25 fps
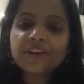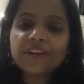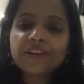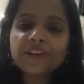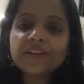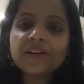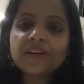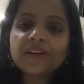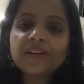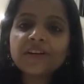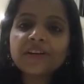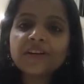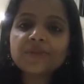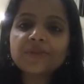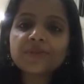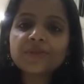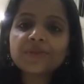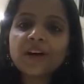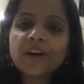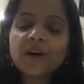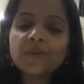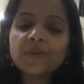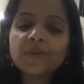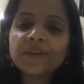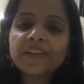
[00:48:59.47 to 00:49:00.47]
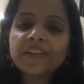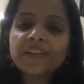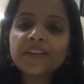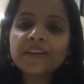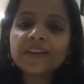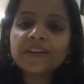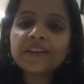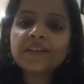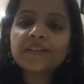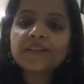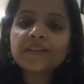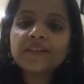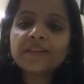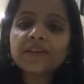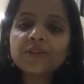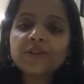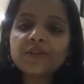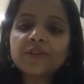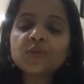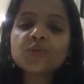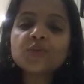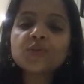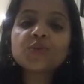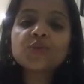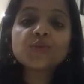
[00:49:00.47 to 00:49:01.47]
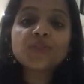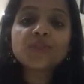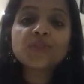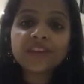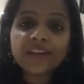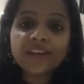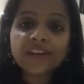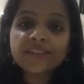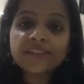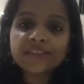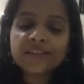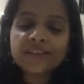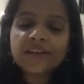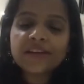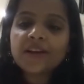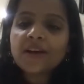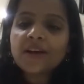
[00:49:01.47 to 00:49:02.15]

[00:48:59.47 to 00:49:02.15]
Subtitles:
to figure out, how we can do two things.